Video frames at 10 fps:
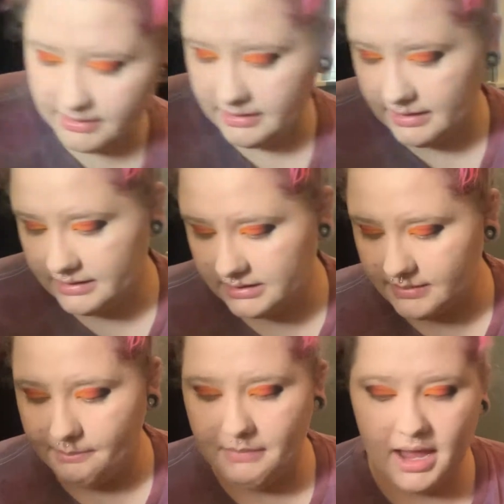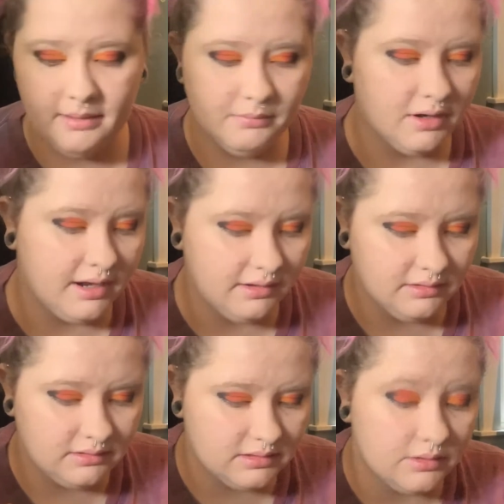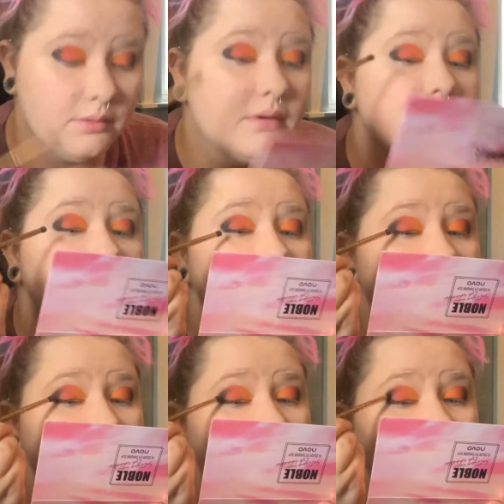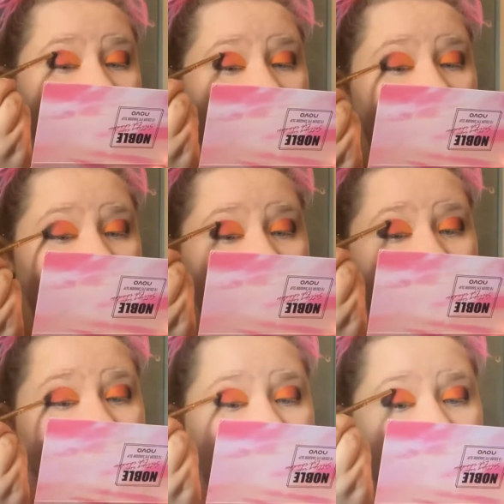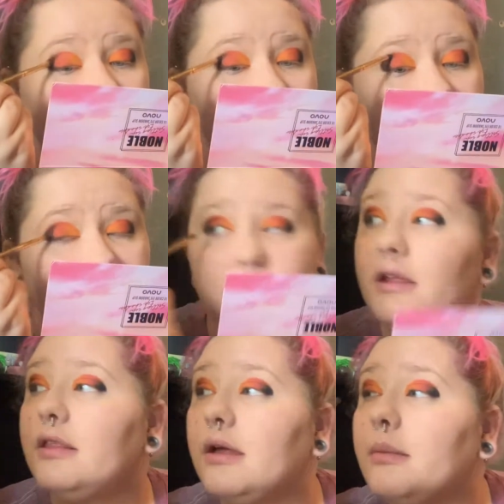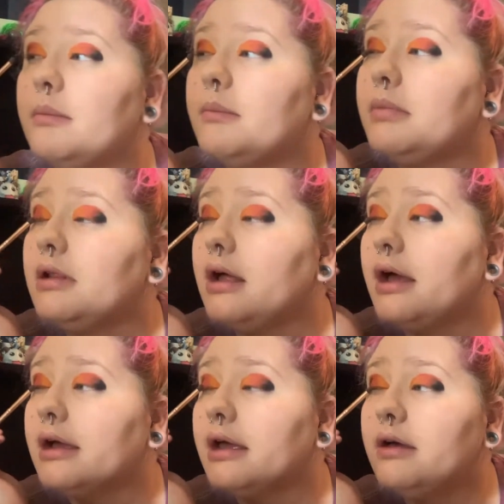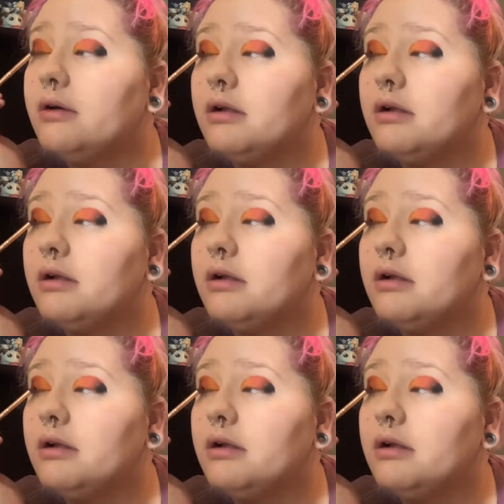nice matte brown, so we're just gonna work on blending that black out a